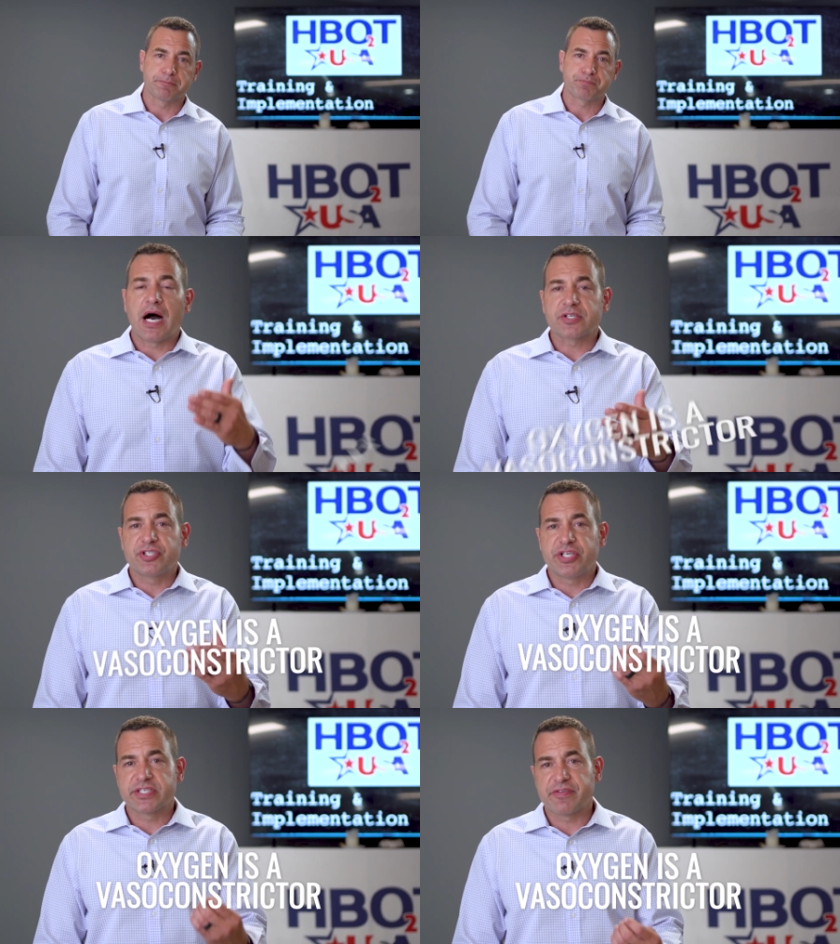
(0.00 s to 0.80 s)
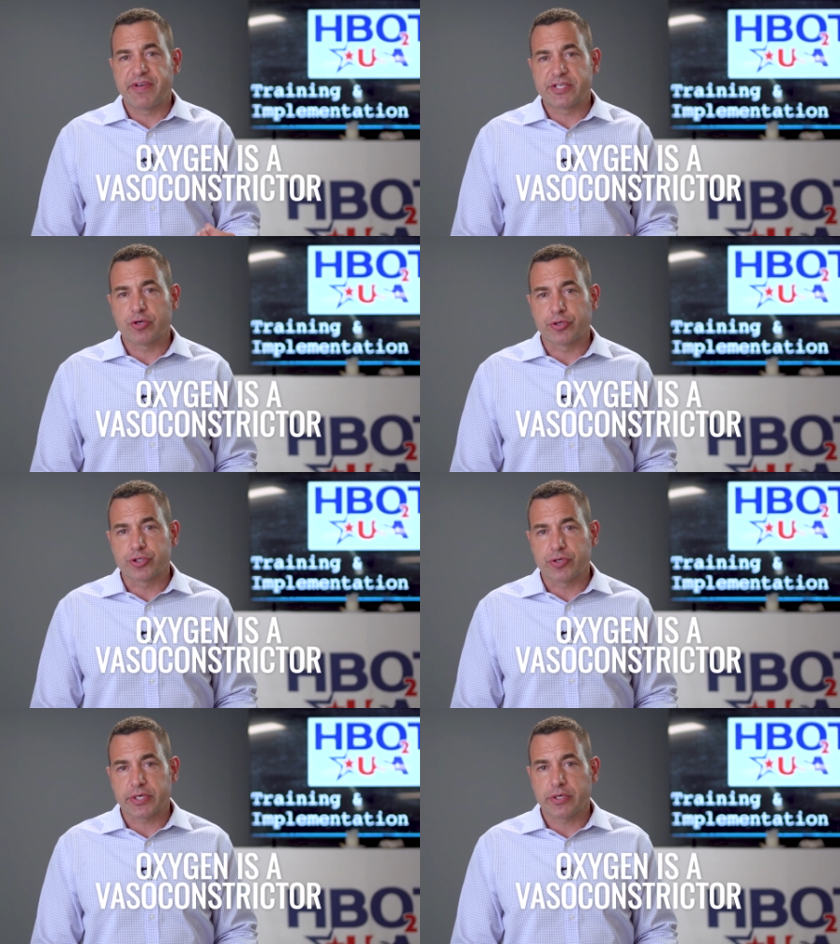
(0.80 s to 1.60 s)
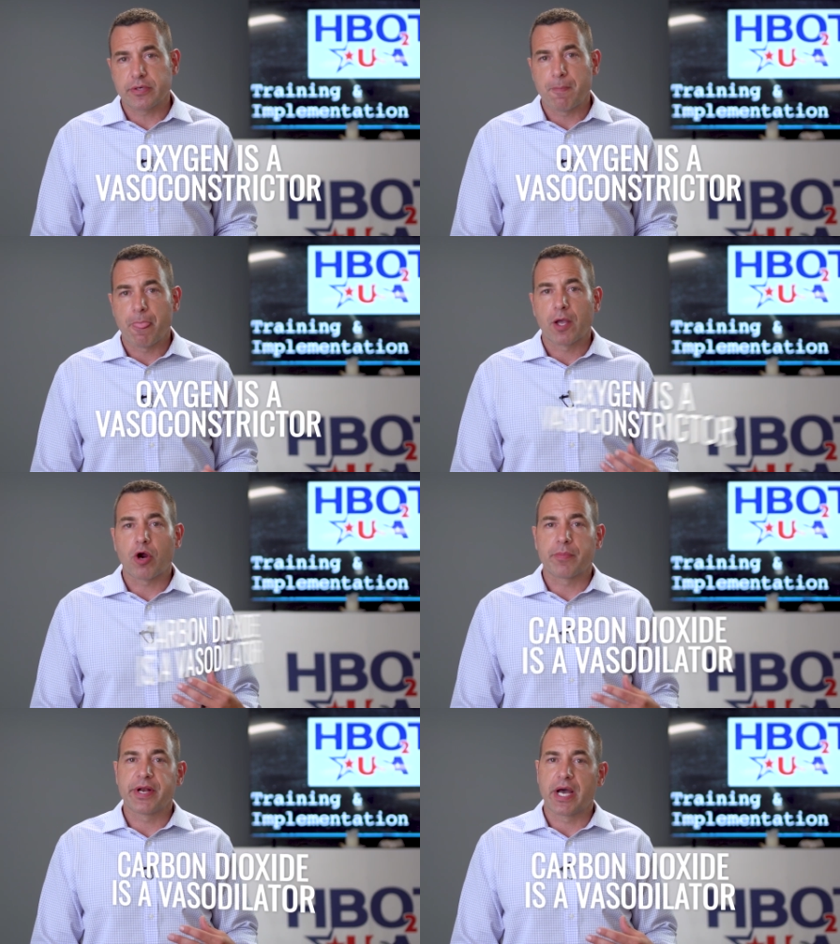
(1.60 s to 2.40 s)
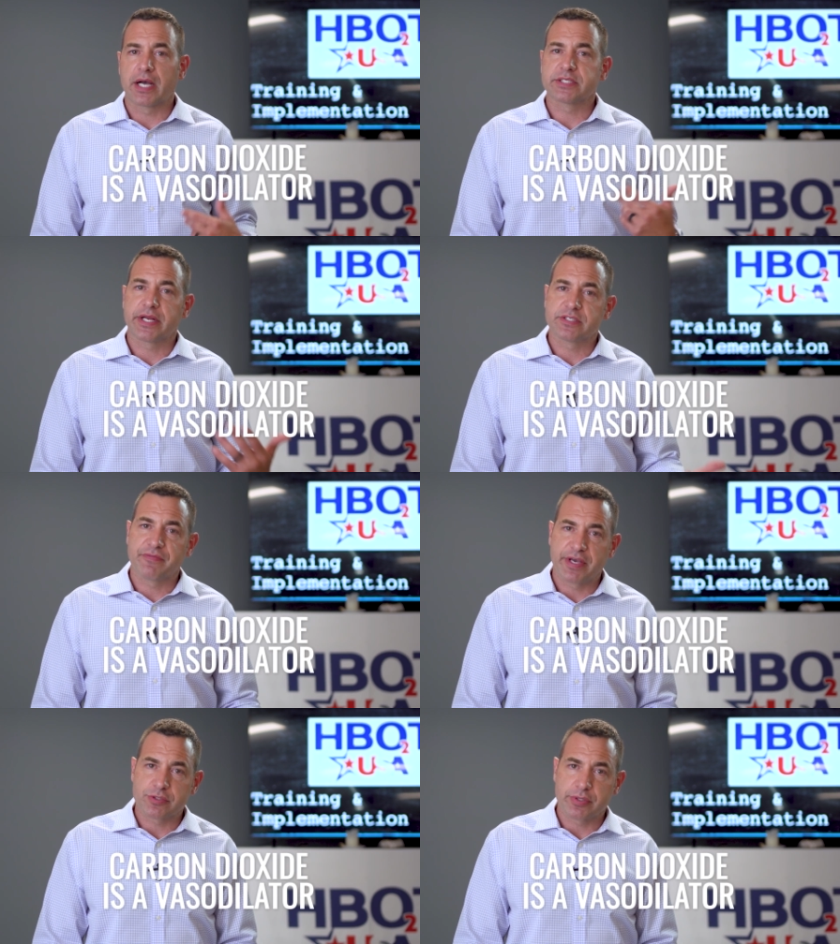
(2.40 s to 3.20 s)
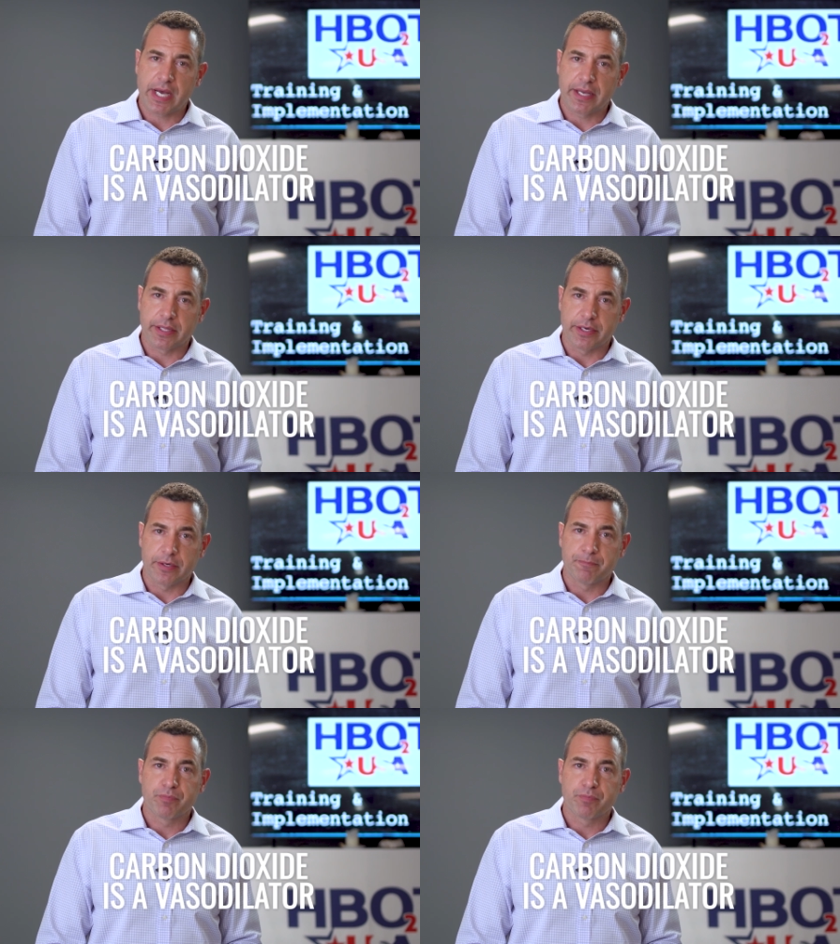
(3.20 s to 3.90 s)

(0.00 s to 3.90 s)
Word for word: Oxygen is a vasoconstrictor, carbon dioxide is a vasodilator.